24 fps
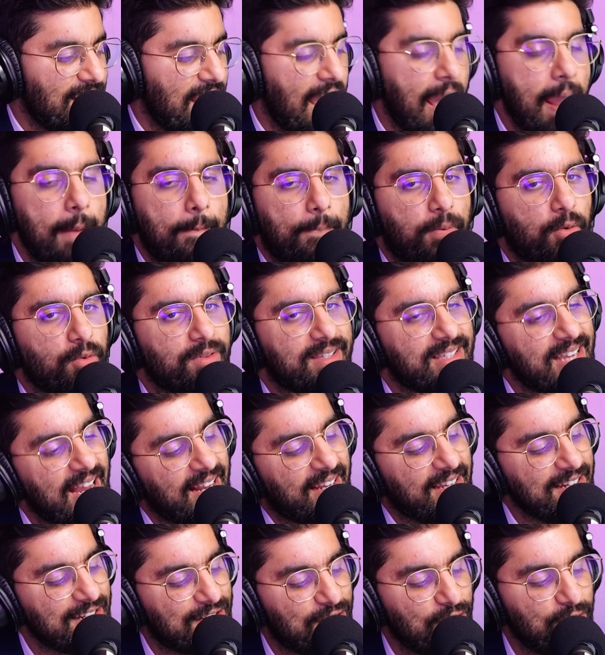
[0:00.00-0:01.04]
April
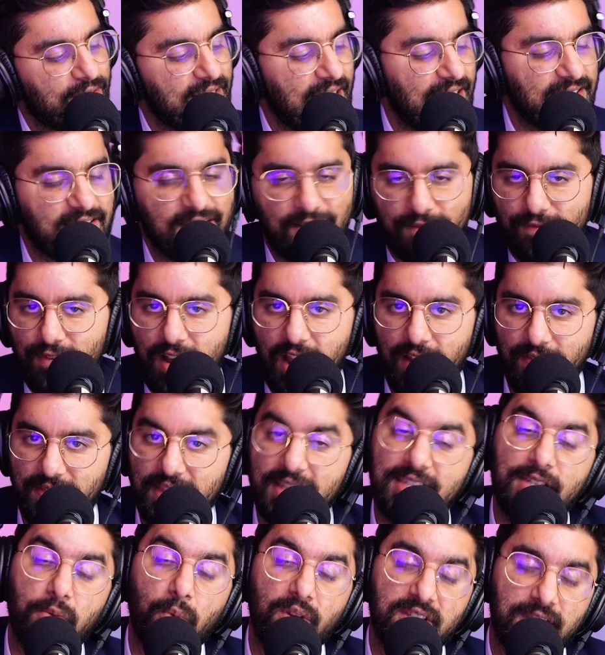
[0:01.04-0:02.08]
2nd, 2005.
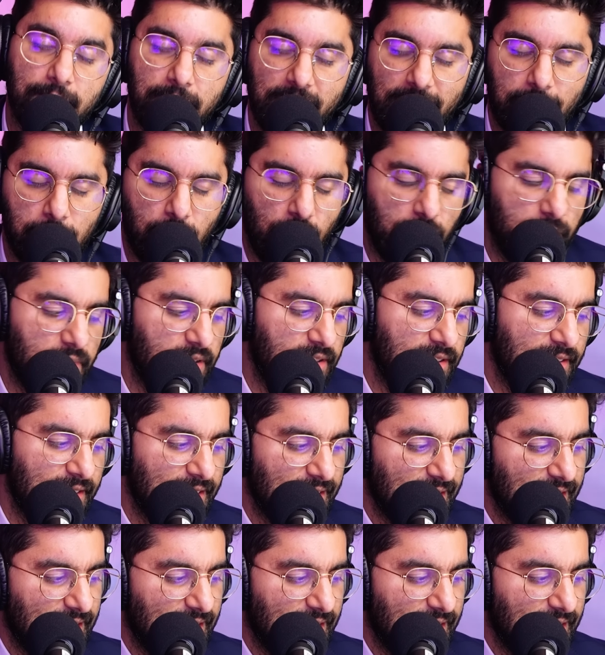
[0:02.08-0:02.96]
This was a big moment.